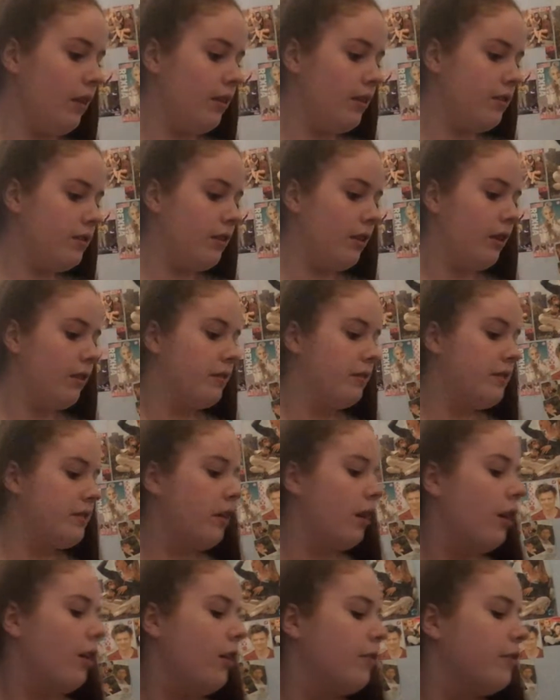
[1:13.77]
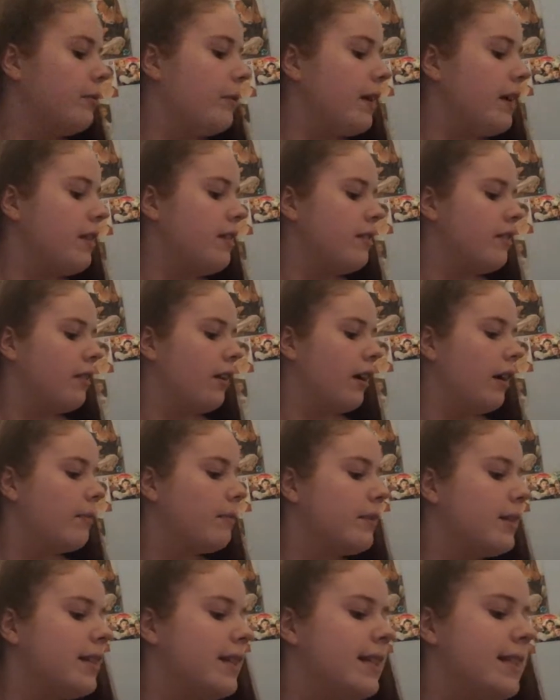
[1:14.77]
So to start off with,
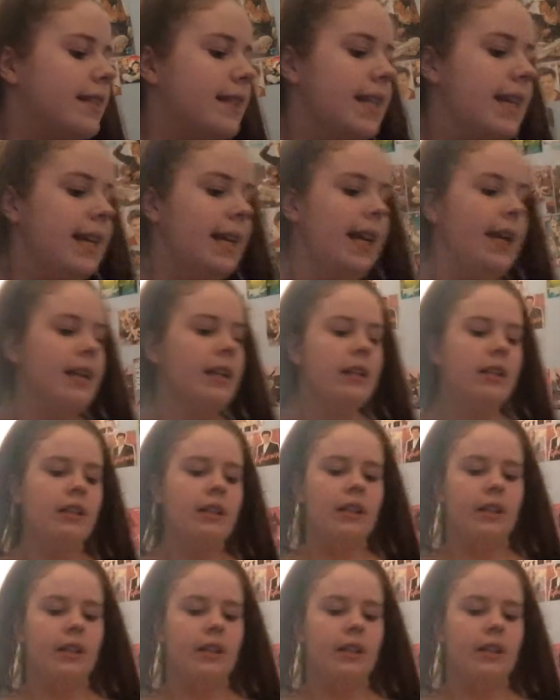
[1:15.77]
I'm concealing,